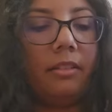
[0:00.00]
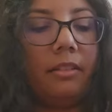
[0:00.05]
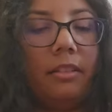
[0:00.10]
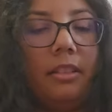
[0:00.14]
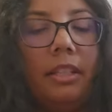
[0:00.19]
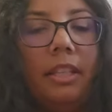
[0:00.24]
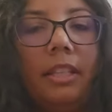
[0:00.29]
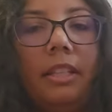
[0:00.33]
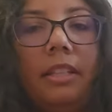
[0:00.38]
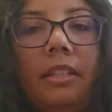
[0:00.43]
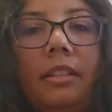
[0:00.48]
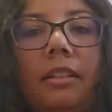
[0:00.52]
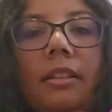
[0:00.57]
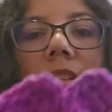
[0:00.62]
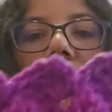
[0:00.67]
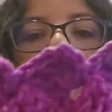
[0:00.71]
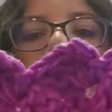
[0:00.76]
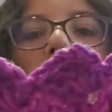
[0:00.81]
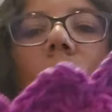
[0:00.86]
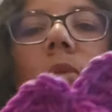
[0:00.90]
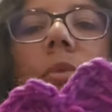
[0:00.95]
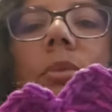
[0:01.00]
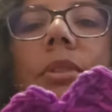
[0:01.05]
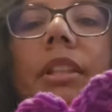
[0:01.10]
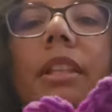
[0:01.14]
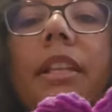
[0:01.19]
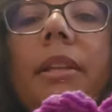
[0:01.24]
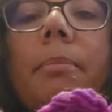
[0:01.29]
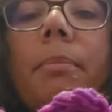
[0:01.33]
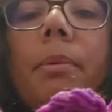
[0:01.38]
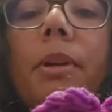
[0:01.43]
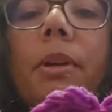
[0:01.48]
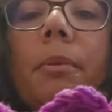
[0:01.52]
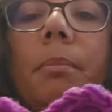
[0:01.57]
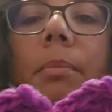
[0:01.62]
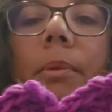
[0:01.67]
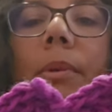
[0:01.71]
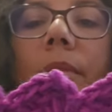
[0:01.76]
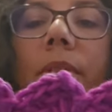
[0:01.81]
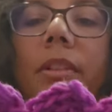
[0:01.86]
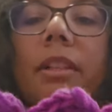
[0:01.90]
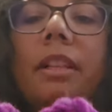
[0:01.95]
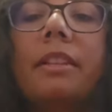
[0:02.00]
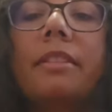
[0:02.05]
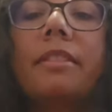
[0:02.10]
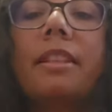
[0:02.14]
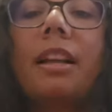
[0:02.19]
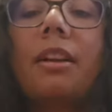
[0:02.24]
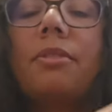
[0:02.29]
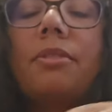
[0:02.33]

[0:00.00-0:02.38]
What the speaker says: the only purple is now